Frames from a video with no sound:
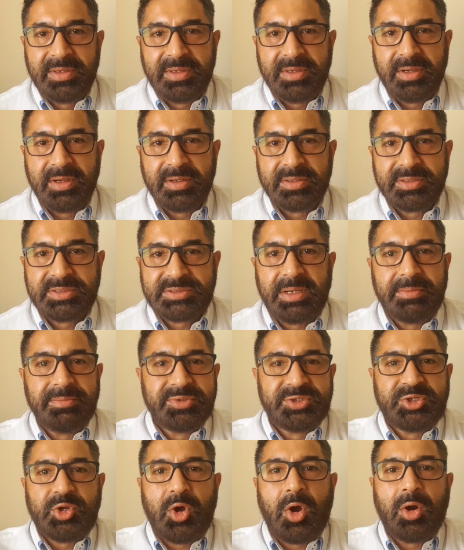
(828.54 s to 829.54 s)
uh, some
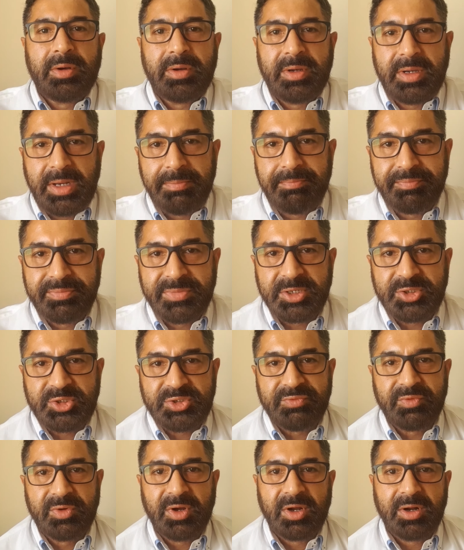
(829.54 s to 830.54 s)
stock tip that
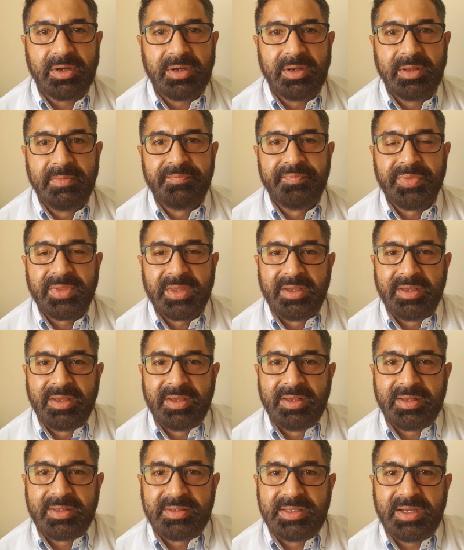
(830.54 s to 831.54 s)
you've got,
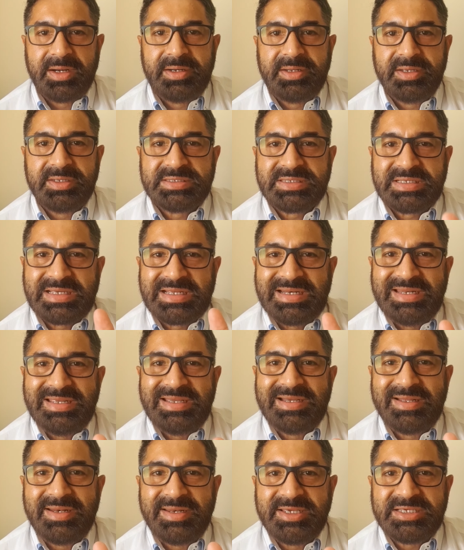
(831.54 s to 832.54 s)
that is
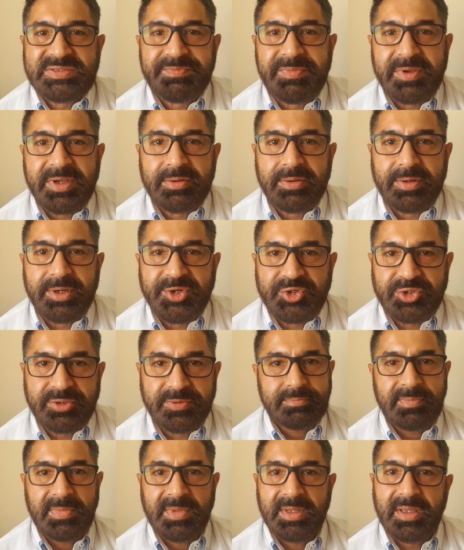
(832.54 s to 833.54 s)
clearly speculation.
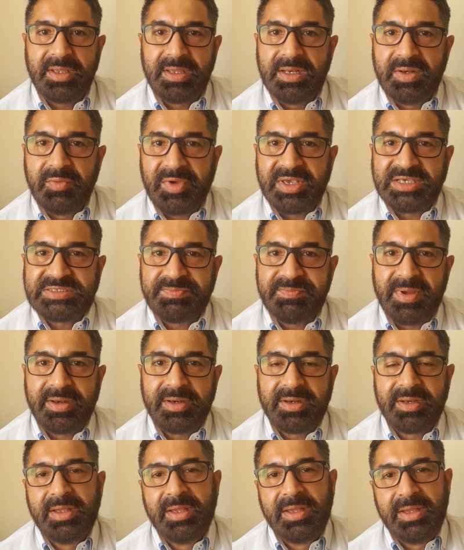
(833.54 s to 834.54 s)

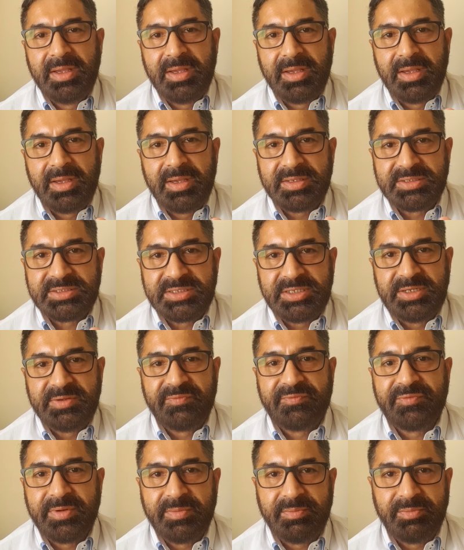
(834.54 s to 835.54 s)
Investment is a
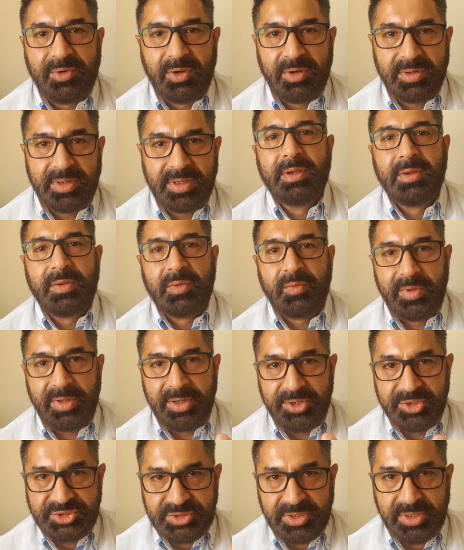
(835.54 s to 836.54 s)
different ballgame where
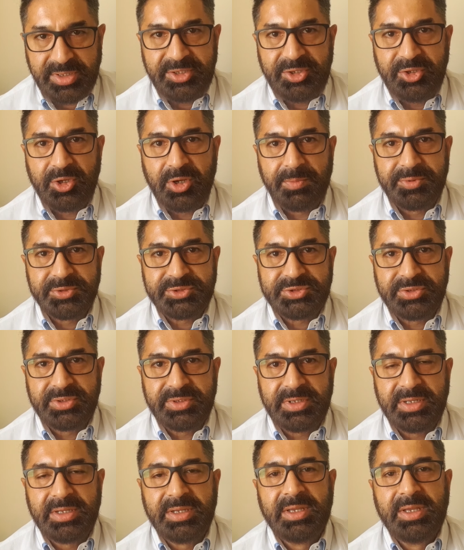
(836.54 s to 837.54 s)
you study the
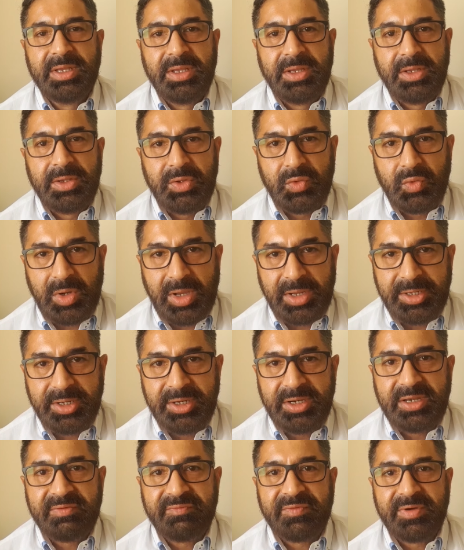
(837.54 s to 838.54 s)
opportunity. You
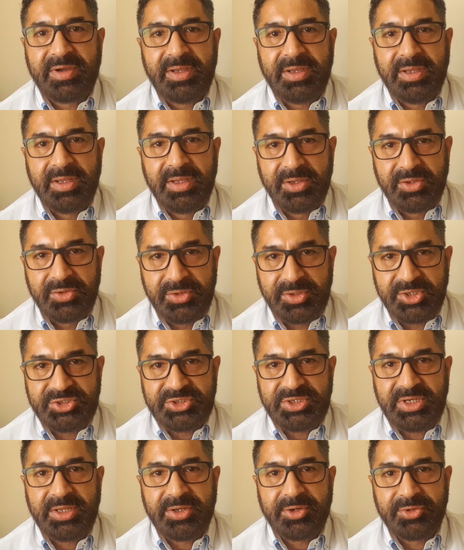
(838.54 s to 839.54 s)
identify the
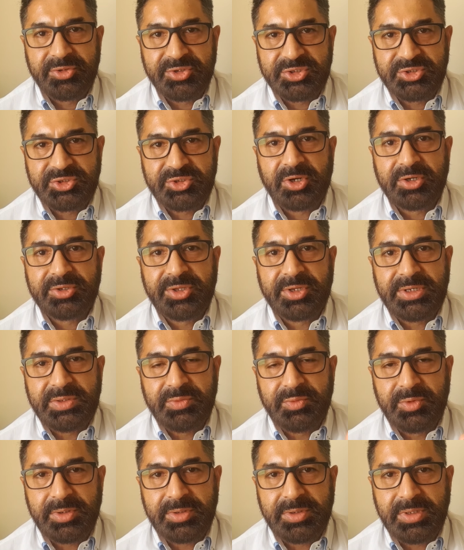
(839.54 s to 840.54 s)
share or the stock that you
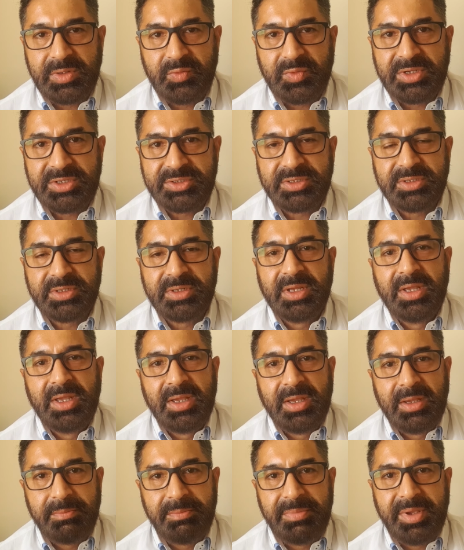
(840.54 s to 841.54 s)
want to invest in
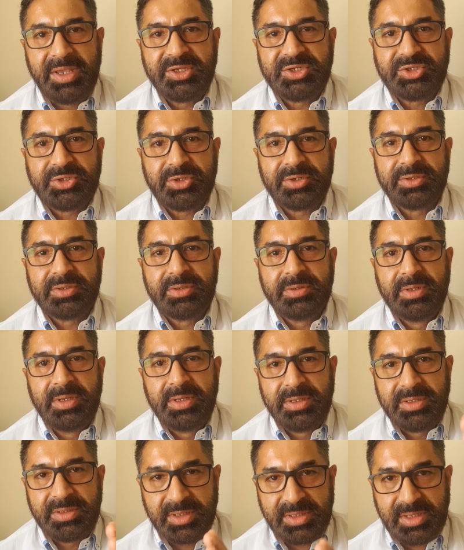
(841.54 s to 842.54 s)
based on
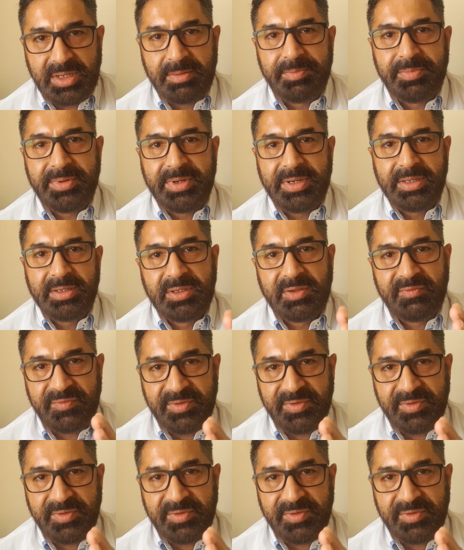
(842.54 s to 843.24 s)
the company, the